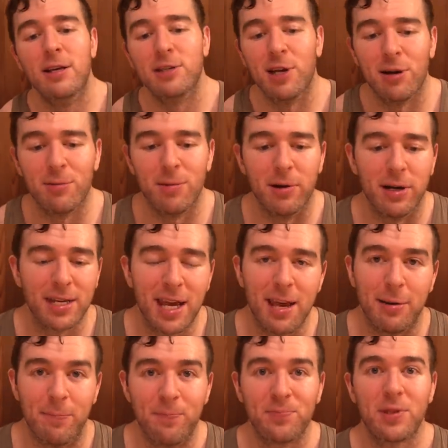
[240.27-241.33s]
So
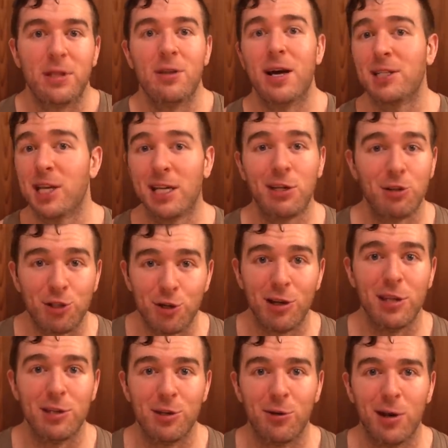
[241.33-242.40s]
again, not saying you
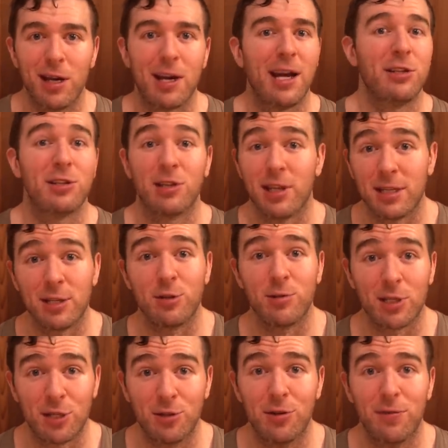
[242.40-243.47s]
shouldn't do it. I just thought this
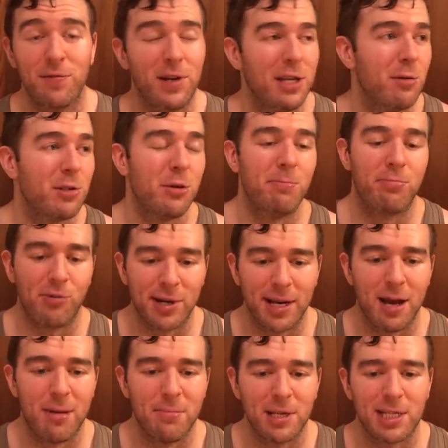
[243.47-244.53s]
was a good video to
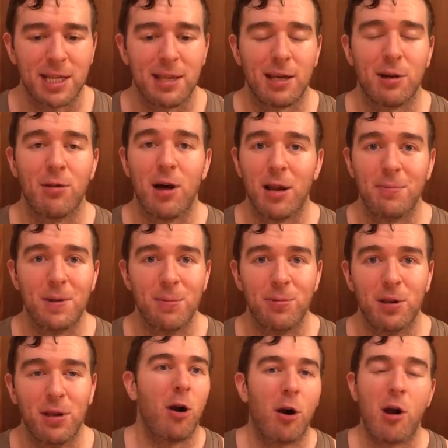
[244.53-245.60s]
bring up because I think a lot of
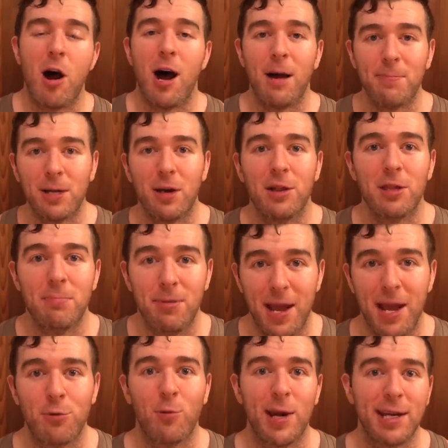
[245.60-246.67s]
people are hopping on the
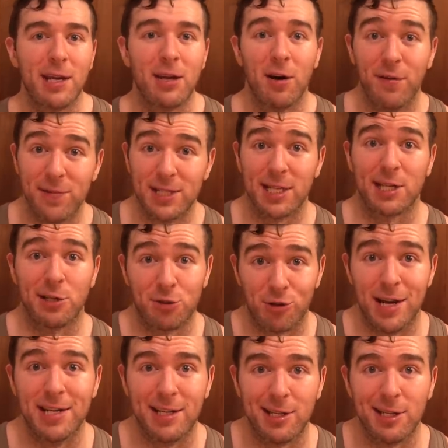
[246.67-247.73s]
bandwagon of it's like a
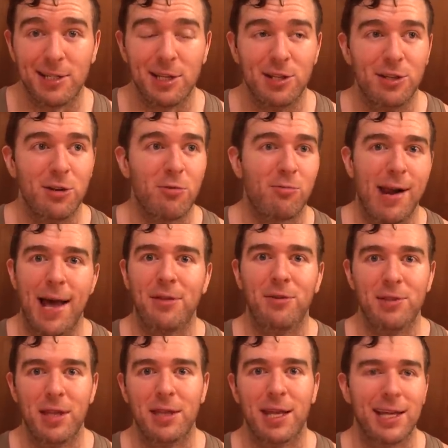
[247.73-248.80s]
trendy thing to do
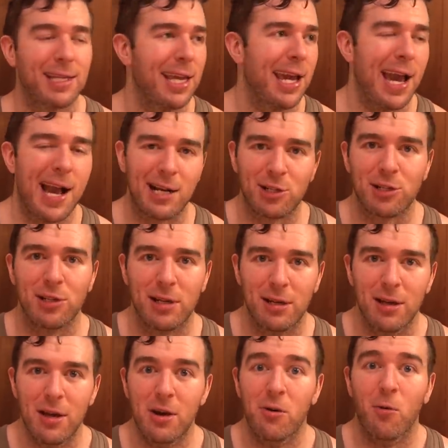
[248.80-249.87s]
rather than like they
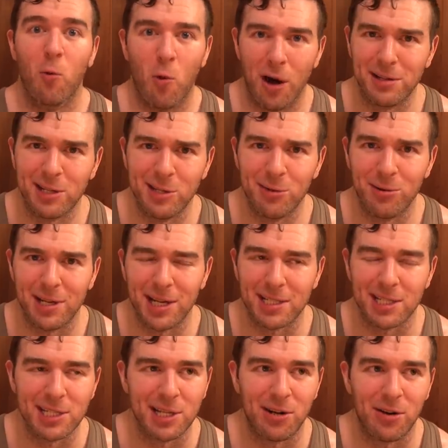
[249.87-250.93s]
actually want to do it
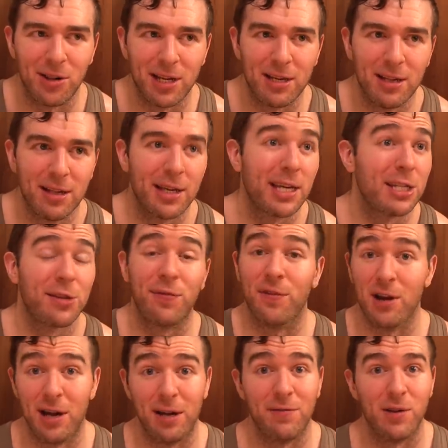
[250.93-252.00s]
necessarily. Like it's
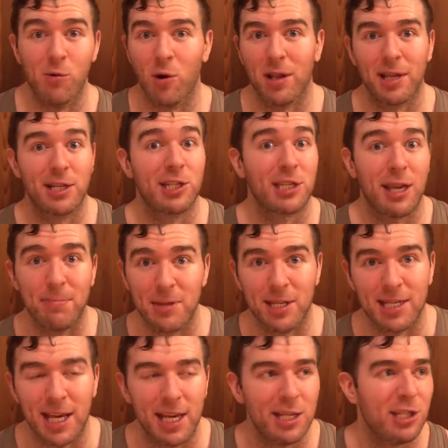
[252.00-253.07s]
fine if you want to like skip the
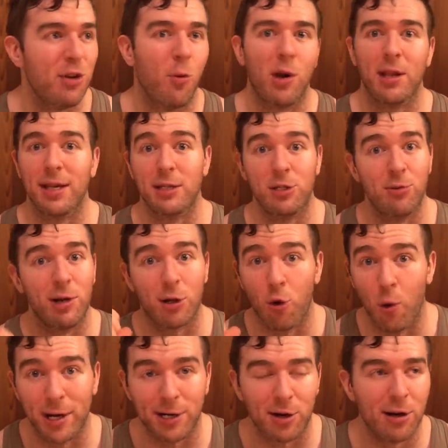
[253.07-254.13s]
taste, you want to like do it
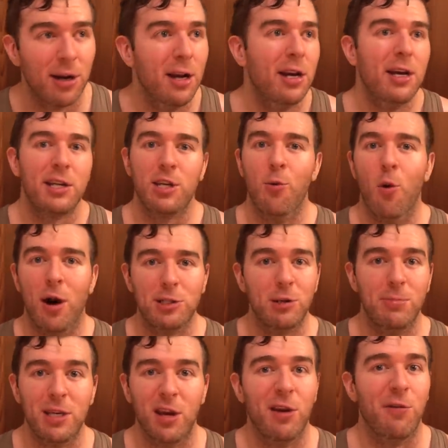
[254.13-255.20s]
quicker, you want
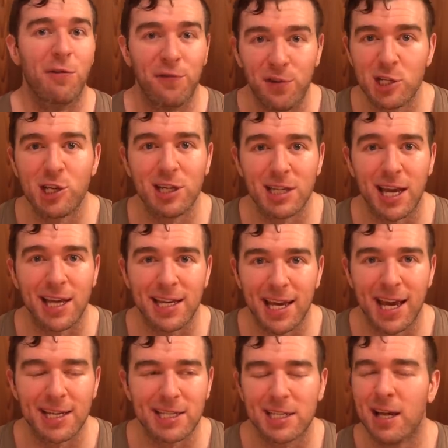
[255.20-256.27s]
to be efficient, I
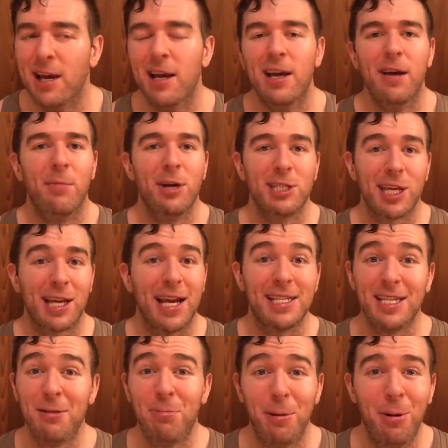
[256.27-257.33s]
guess. But it's like I
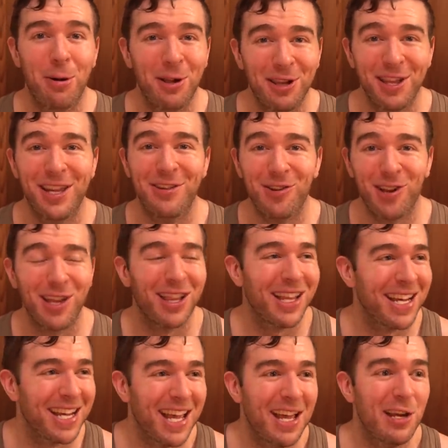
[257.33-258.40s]
see people literally
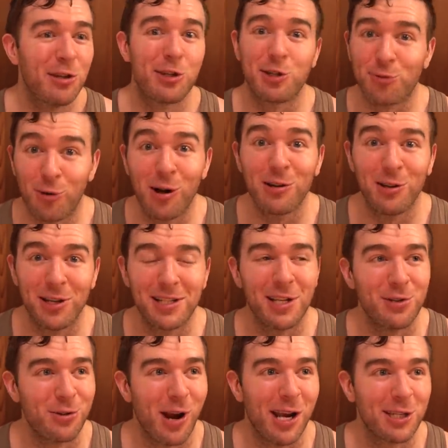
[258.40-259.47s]
like struggling
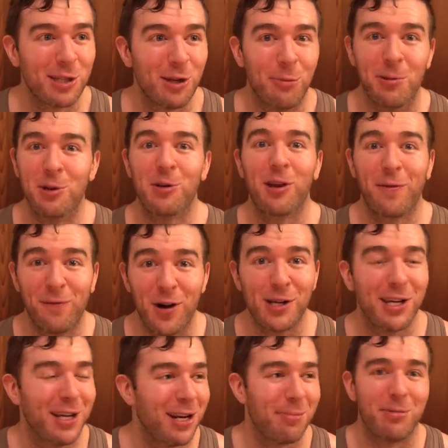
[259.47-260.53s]
to dry scoop and they're like
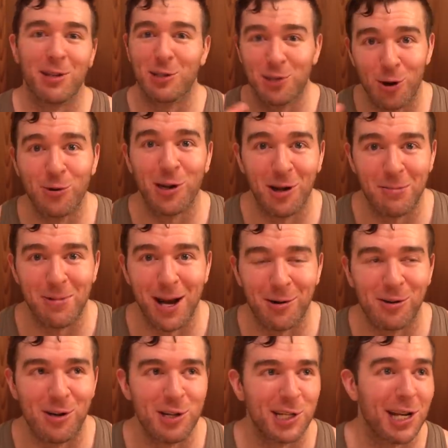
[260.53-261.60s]
fucking it up and like choking on
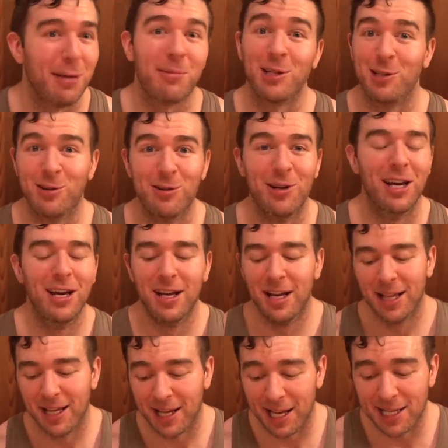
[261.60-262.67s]
powder and shit. I'm like, dude,
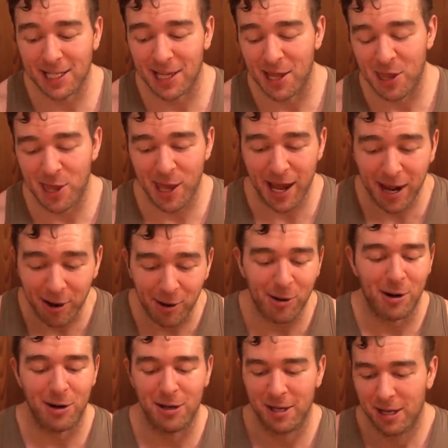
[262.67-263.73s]
like is it that
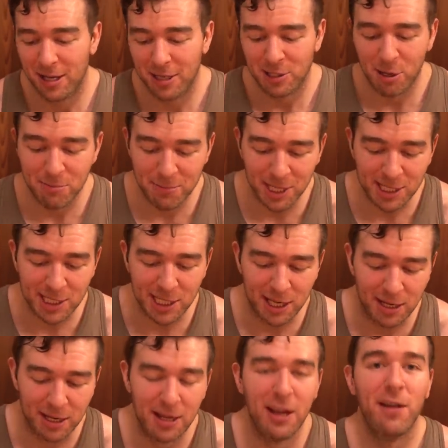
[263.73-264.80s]
hard to mix
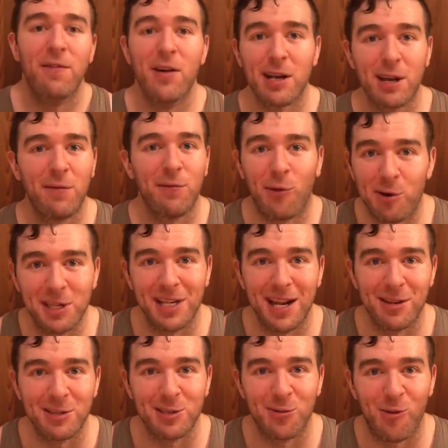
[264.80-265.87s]
in fucking fourteen
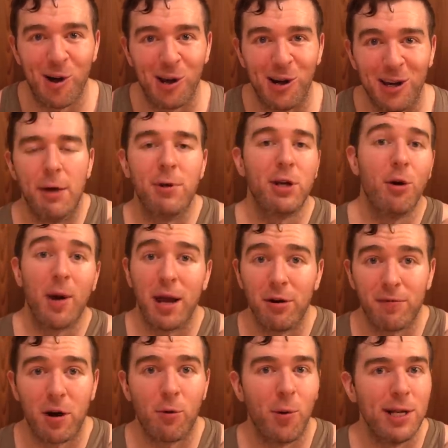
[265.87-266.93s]
ounces of water? And we go out
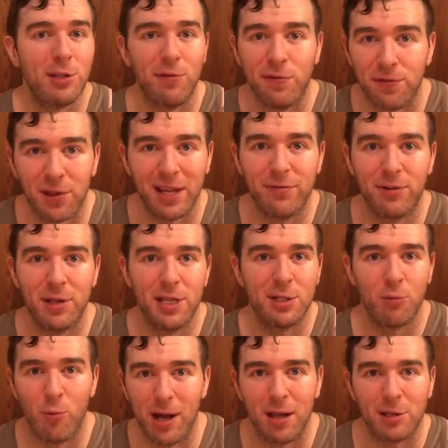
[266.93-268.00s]
of our way to flavor
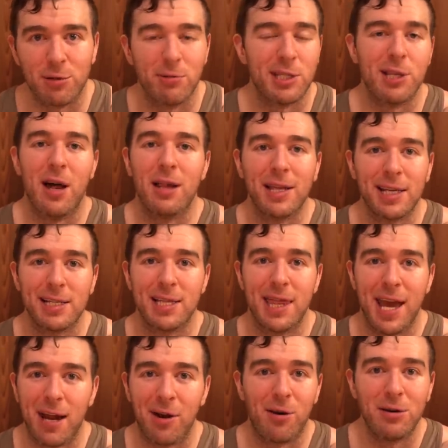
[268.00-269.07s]
these well, so it's not like it's
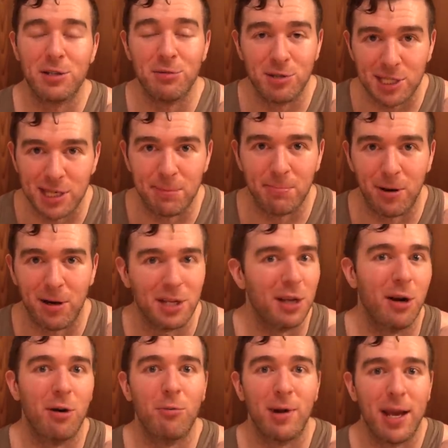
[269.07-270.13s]
that hard to sip on,
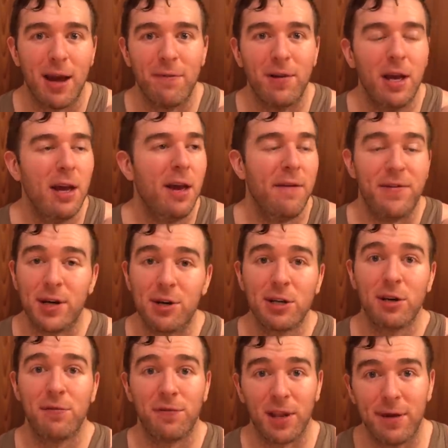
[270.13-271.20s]
you know? We have
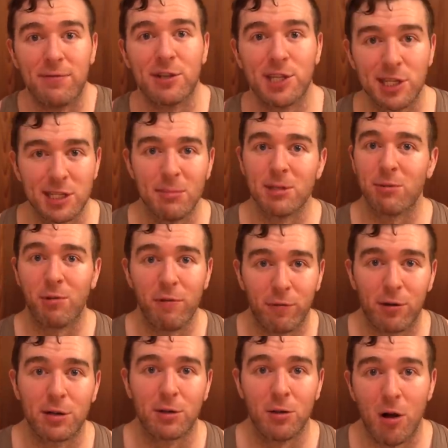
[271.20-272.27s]
very good flavor systems that we've
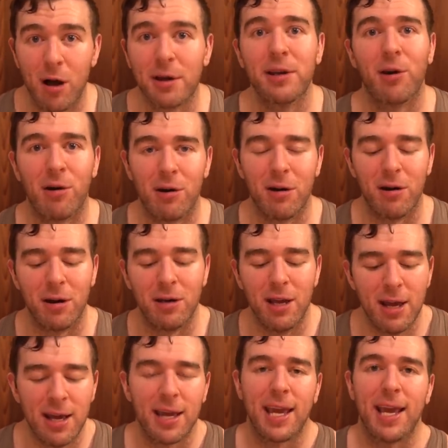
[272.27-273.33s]
worked long and hard
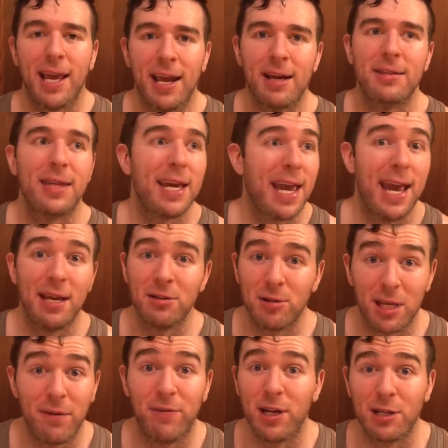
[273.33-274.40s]
on, and they
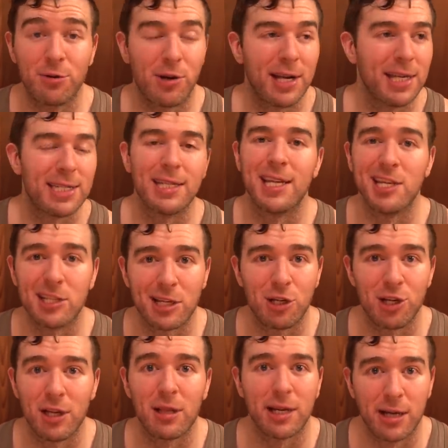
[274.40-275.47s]
handle even ingredients that taste like
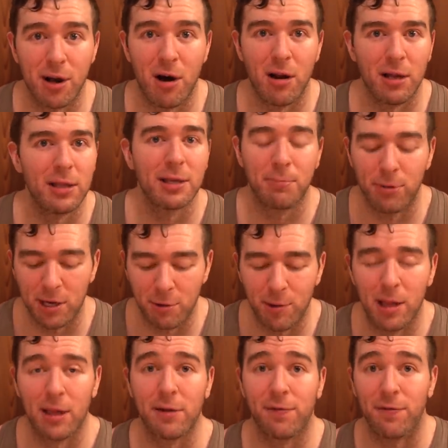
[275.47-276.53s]
shit, like Kana, like pretty
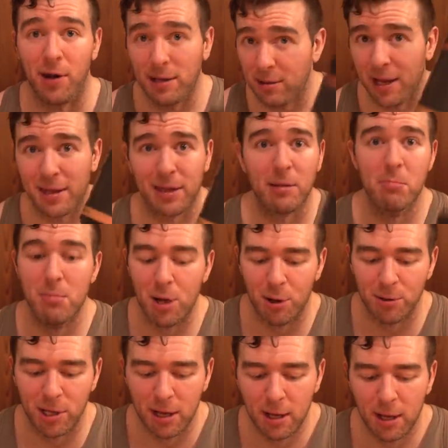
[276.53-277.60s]
well. Like frankly, I think
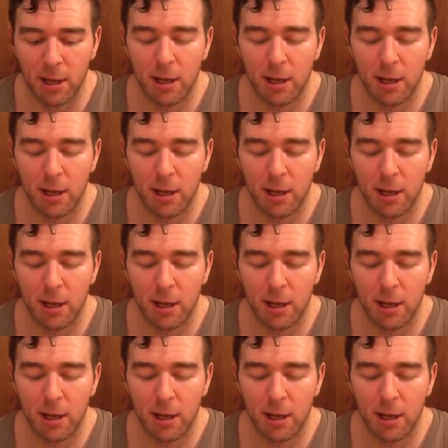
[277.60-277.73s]
Mode,